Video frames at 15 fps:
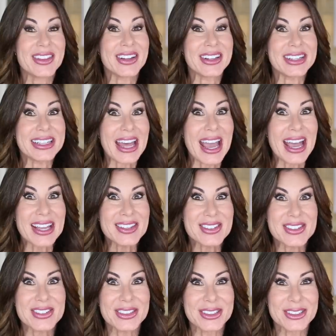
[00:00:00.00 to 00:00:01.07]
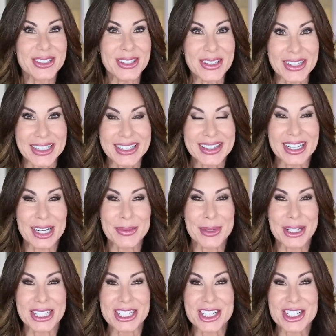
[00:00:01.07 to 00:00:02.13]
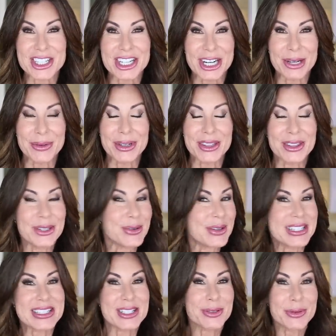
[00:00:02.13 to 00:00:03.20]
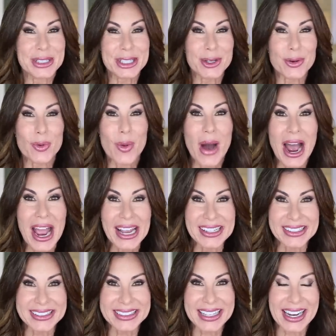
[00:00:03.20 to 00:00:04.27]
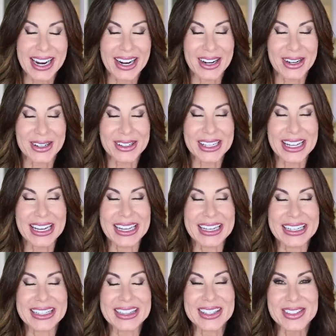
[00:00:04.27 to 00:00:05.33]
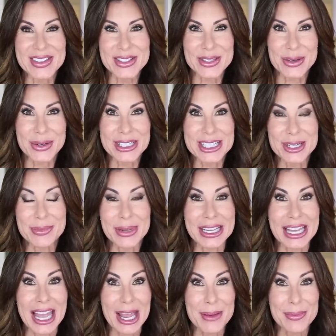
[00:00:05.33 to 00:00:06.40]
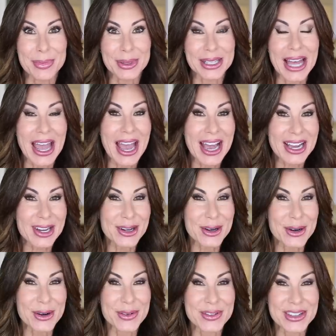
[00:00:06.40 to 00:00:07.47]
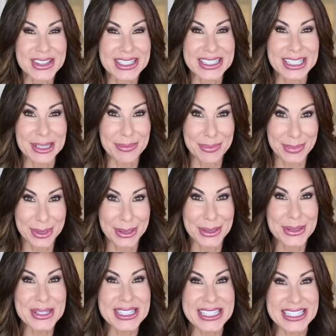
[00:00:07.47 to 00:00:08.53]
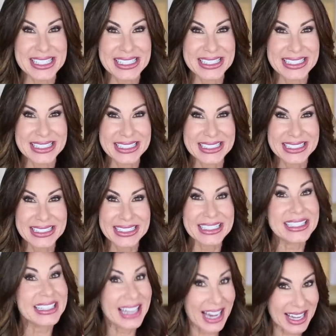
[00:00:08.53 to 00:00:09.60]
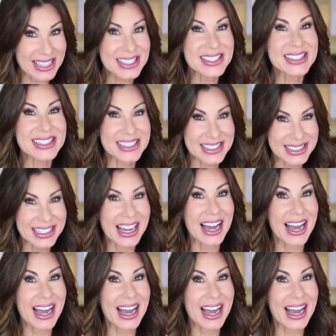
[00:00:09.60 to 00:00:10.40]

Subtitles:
The last look that I'm gonna share with you is the real wild card, and this is going to be a black over-the-knee boot. Yes,